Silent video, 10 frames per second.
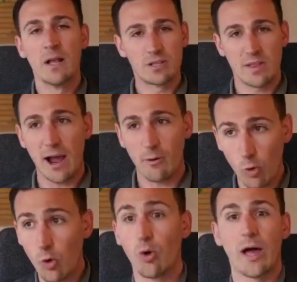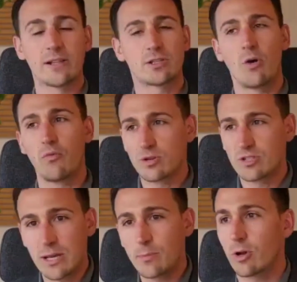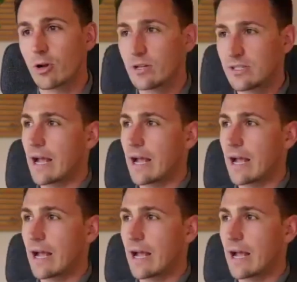to that rule. And so if we're similar in saying